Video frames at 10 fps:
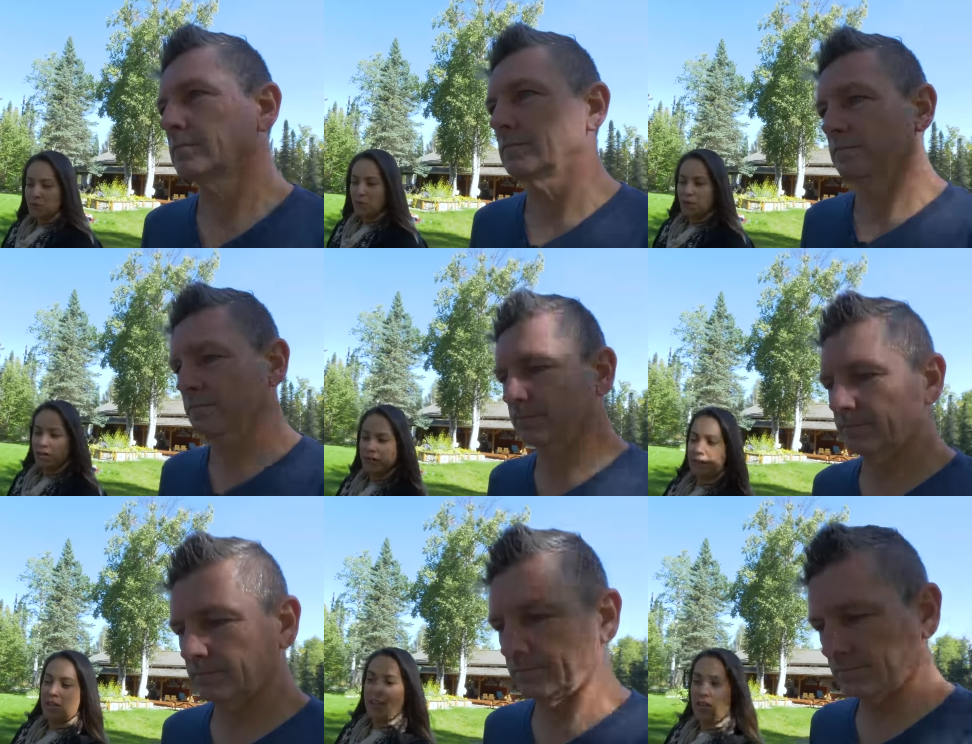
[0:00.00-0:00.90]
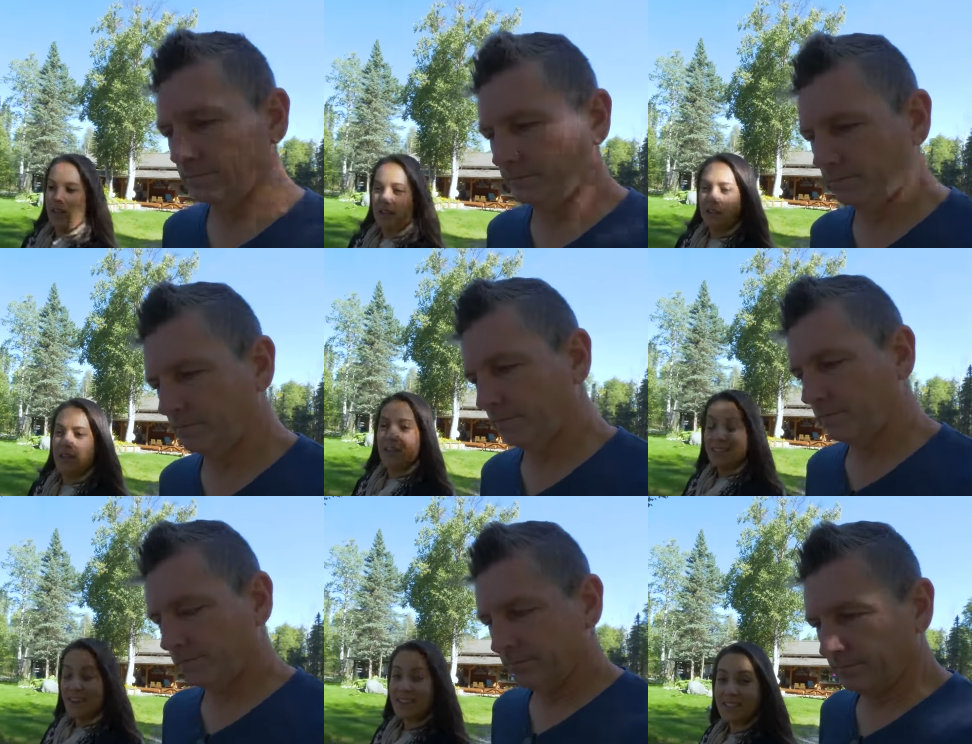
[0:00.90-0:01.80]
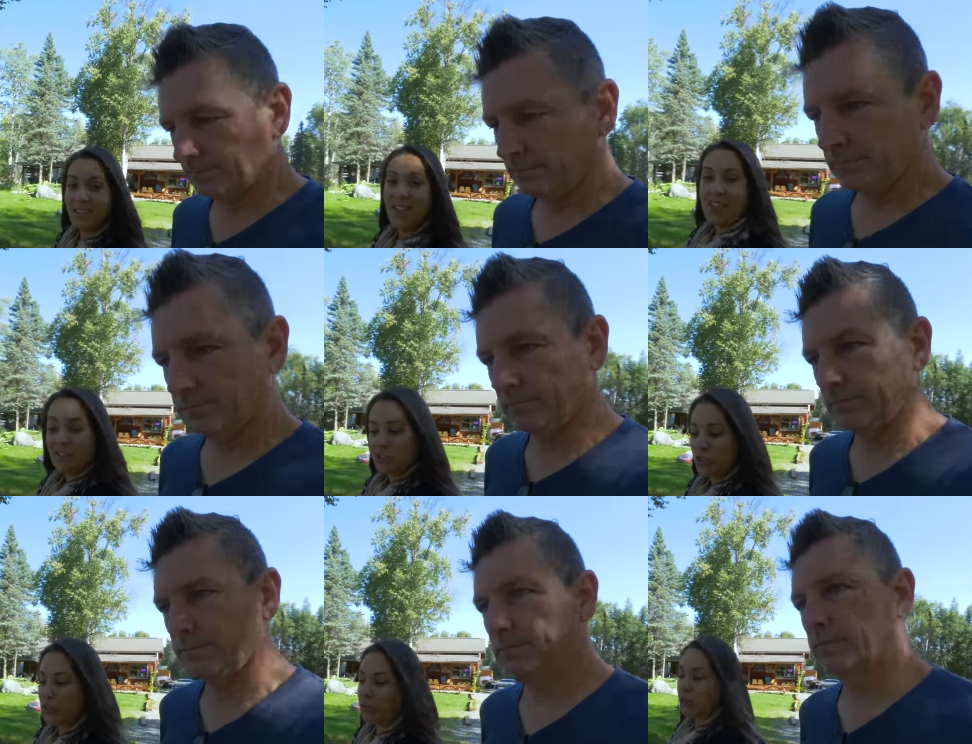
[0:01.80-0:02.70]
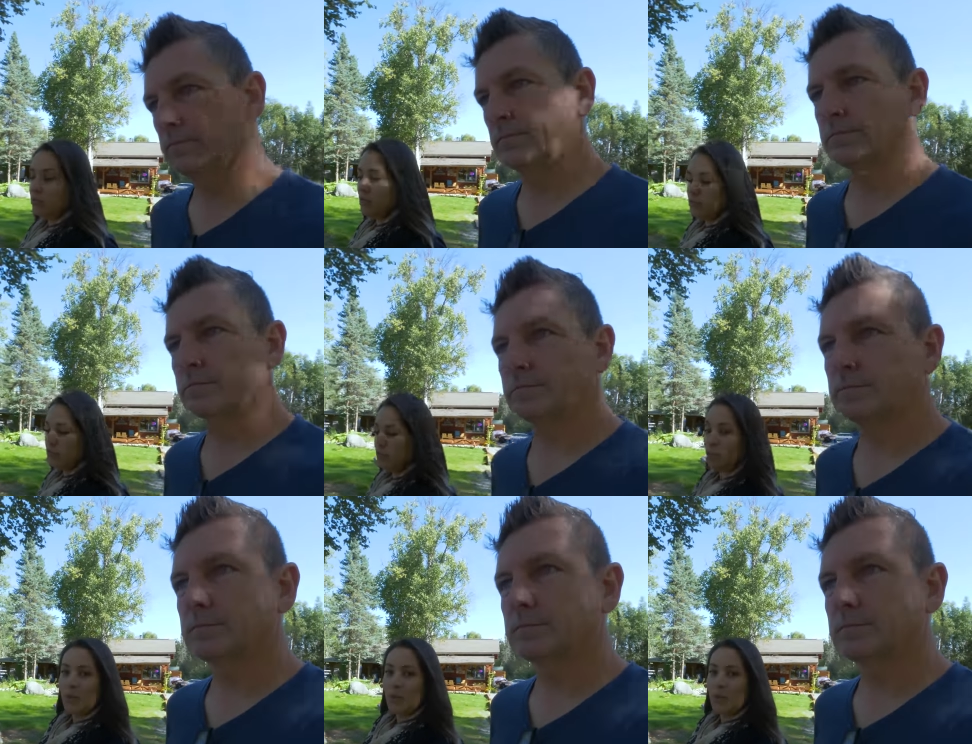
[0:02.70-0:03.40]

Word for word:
Speaker 1: as well and it takes a lot just to do literally